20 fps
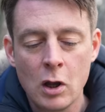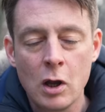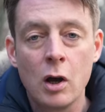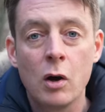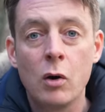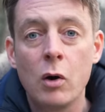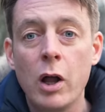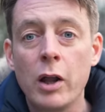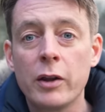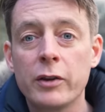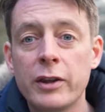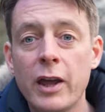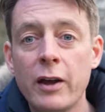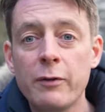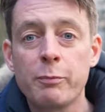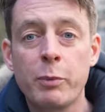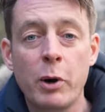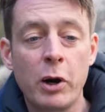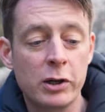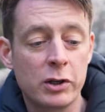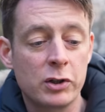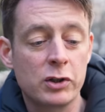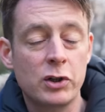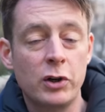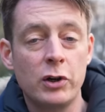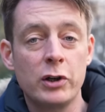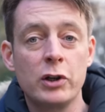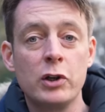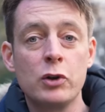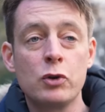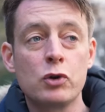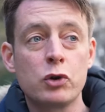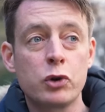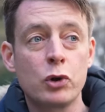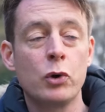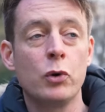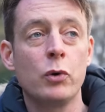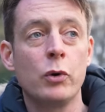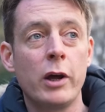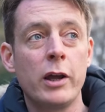Well, that part is certainly
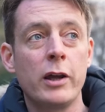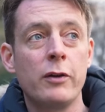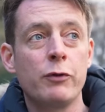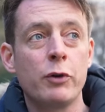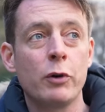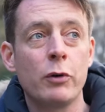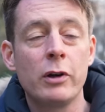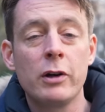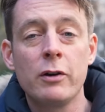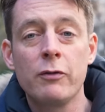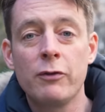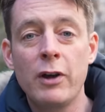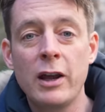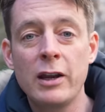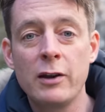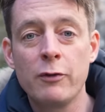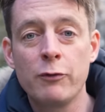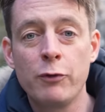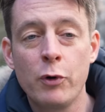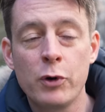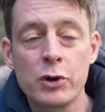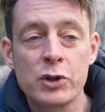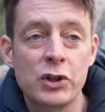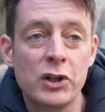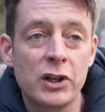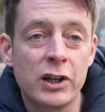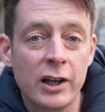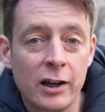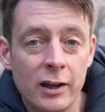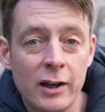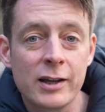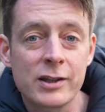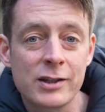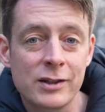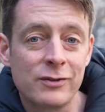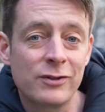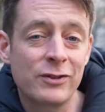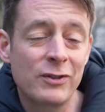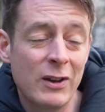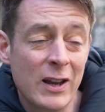true. If you're an invading force and you kill lots
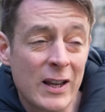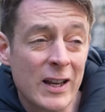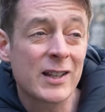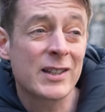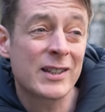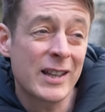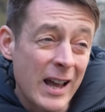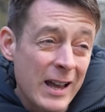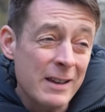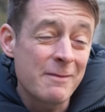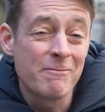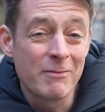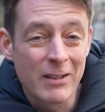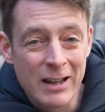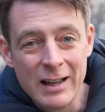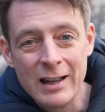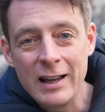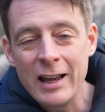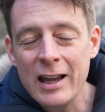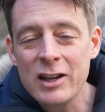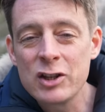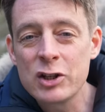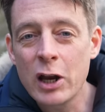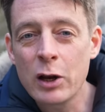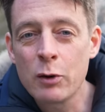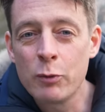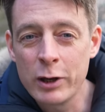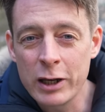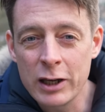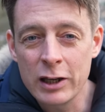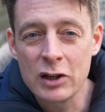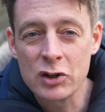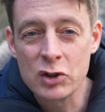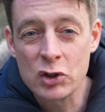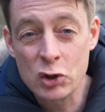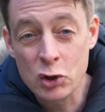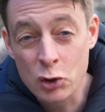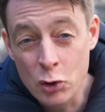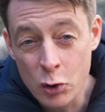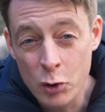of civilians, then in general, we can
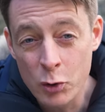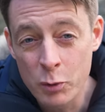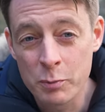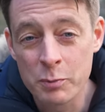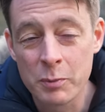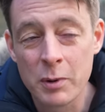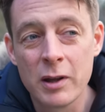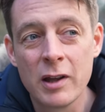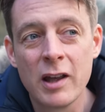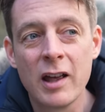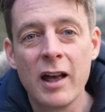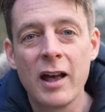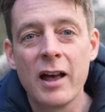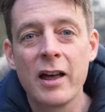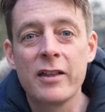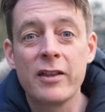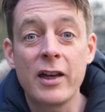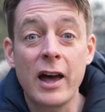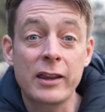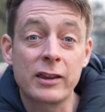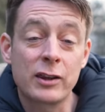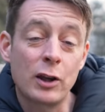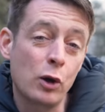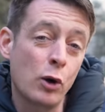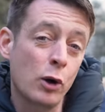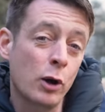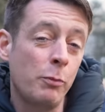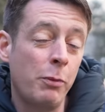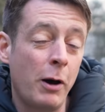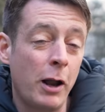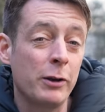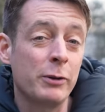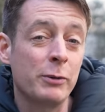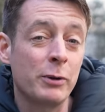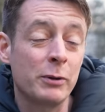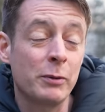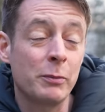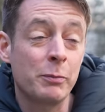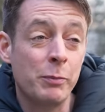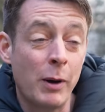assume that the local
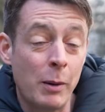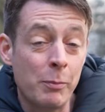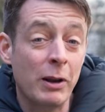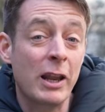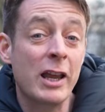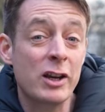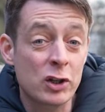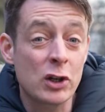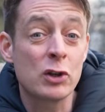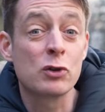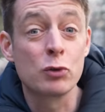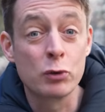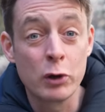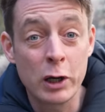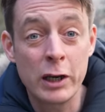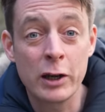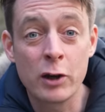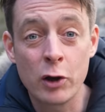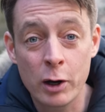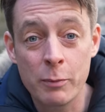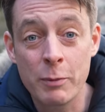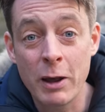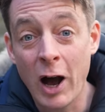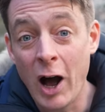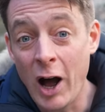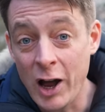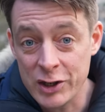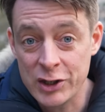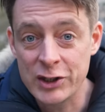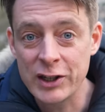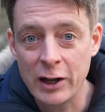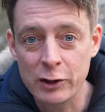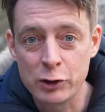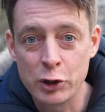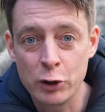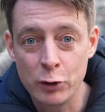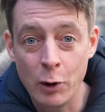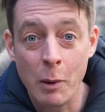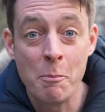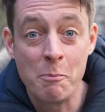population is really going to be hostile
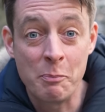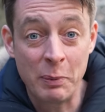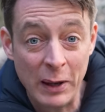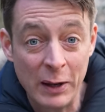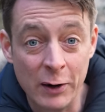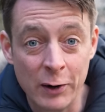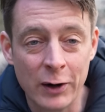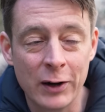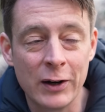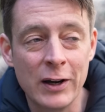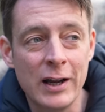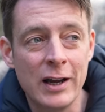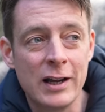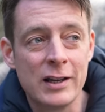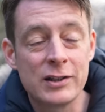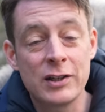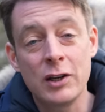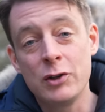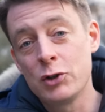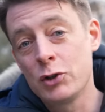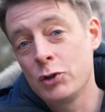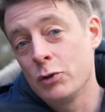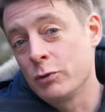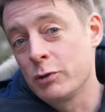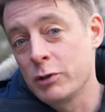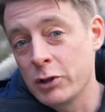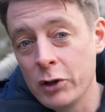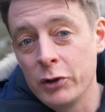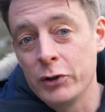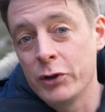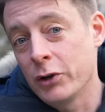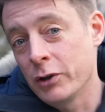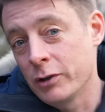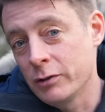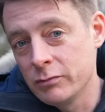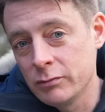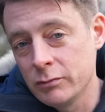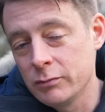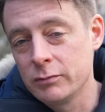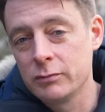to you and bitter since you killed her
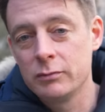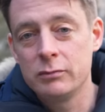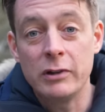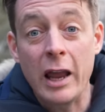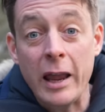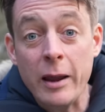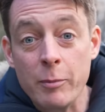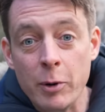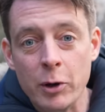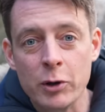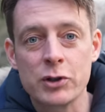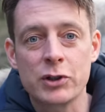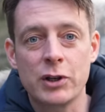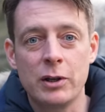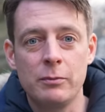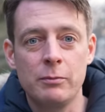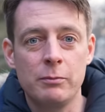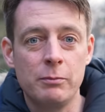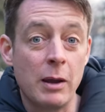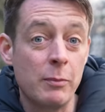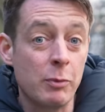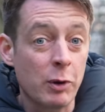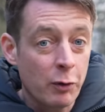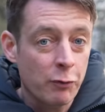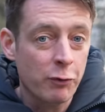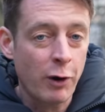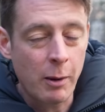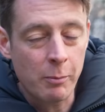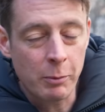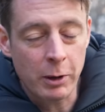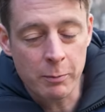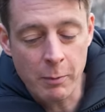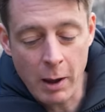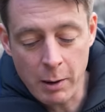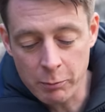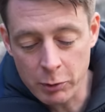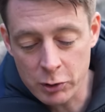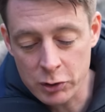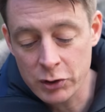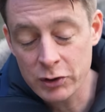neighbors and maybe their family
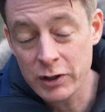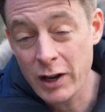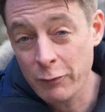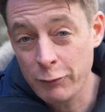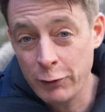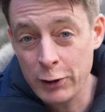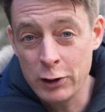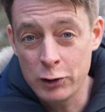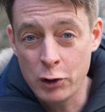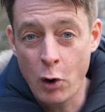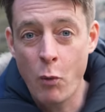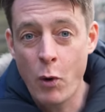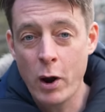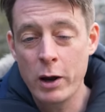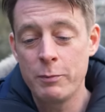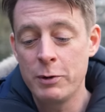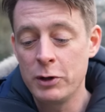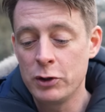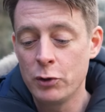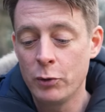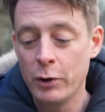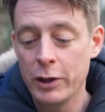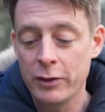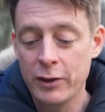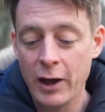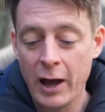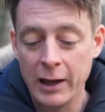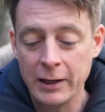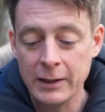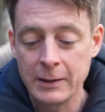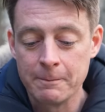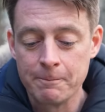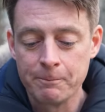members. So definitely you don't want to be doing that.